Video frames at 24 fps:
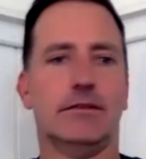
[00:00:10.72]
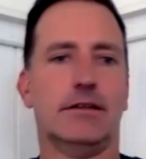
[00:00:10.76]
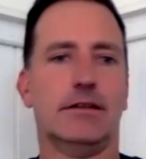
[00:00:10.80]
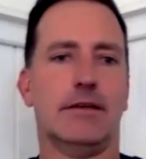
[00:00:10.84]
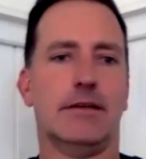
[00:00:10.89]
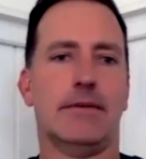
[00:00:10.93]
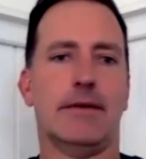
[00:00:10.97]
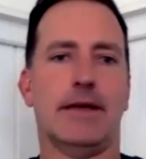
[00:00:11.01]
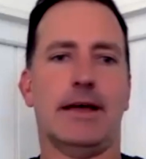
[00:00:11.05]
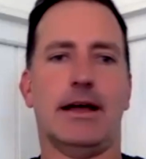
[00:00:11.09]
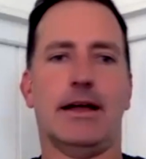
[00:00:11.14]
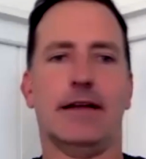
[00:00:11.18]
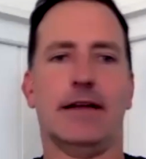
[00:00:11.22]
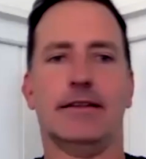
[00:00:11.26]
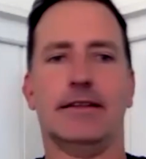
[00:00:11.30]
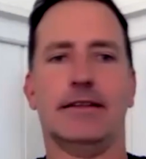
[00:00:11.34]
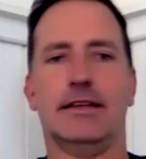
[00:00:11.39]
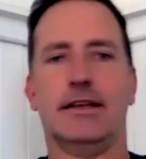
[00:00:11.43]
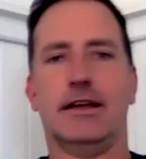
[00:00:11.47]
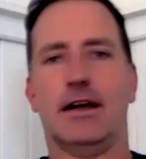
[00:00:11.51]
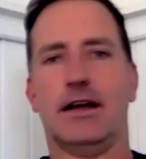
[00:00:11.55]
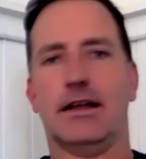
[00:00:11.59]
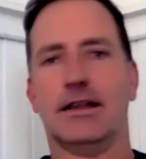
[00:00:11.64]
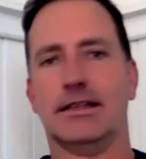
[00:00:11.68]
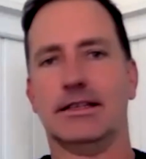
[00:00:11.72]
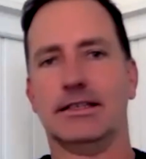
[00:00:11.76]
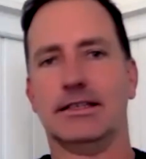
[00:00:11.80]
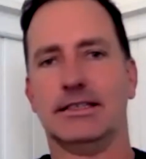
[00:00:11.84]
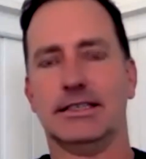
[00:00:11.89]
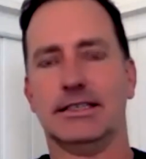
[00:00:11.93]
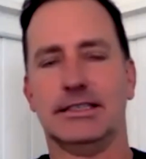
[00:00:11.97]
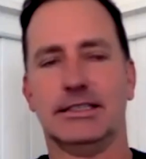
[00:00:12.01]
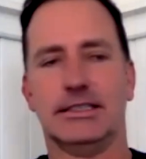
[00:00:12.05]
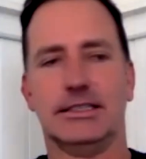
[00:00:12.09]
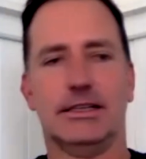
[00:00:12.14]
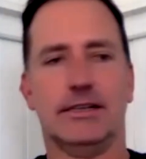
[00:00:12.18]
about the
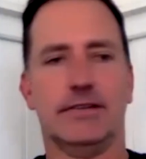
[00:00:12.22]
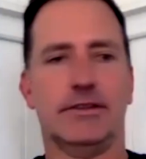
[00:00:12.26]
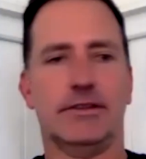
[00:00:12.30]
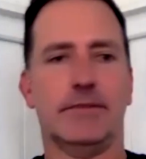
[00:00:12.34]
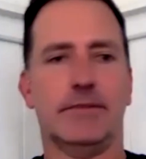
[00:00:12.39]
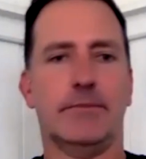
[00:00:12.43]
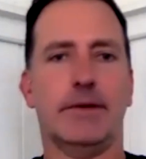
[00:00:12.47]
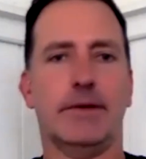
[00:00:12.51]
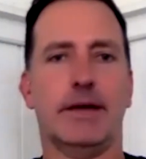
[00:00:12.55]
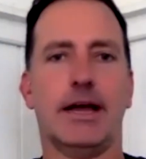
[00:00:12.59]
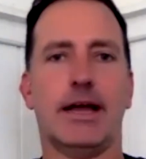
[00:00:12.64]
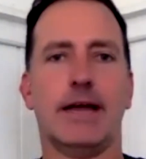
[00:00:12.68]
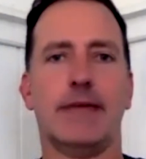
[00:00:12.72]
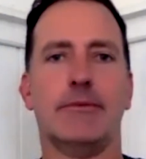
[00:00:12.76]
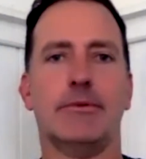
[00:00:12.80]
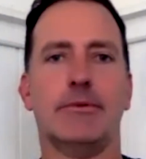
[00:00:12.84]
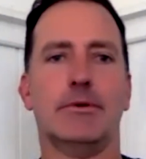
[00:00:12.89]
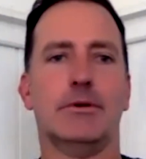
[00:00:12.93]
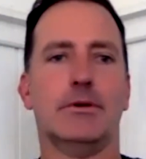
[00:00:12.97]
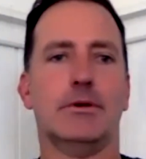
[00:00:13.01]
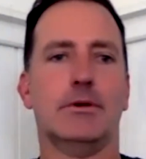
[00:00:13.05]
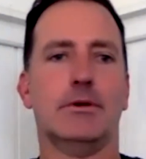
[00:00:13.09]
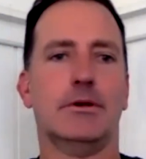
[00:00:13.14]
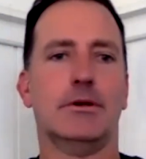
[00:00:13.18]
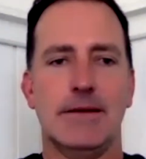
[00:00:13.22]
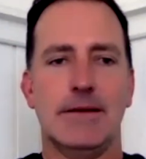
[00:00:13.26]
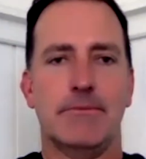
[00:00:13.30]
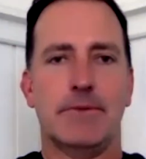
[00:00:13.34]
authenticity of the Bible.